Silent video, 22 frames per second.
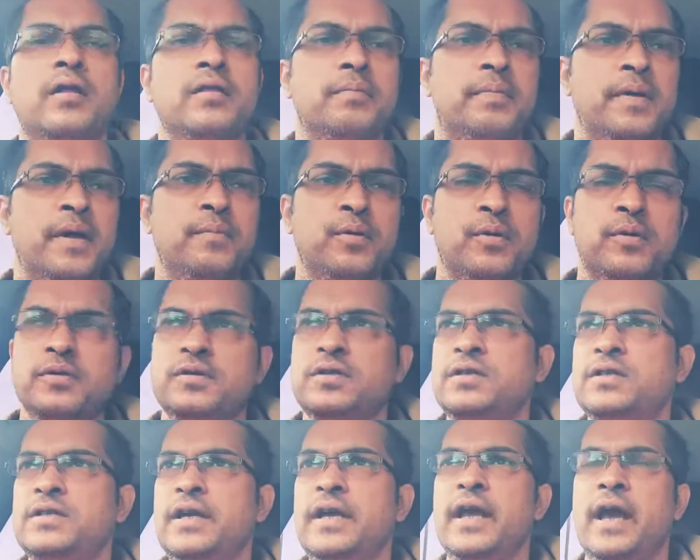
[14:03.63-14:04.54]
people could
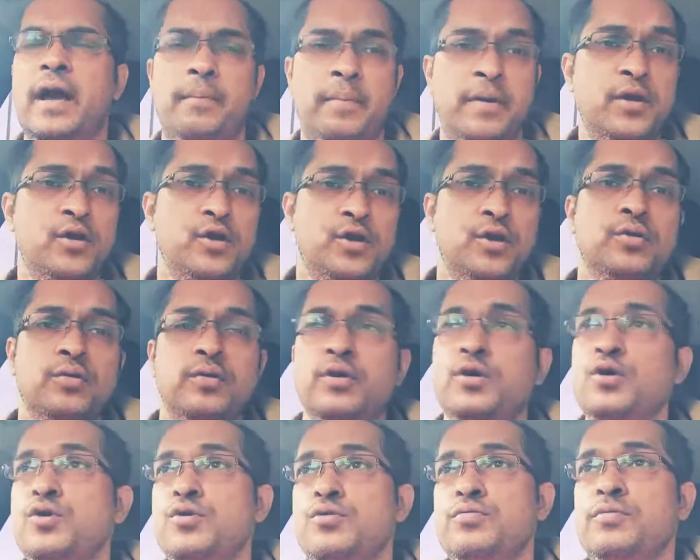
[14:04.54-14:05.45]
see. I mean,
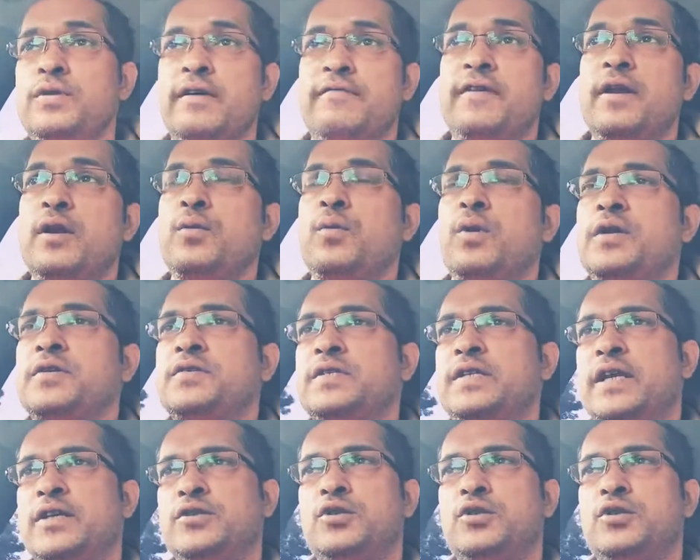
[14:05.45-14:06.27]
you definitely want to see it,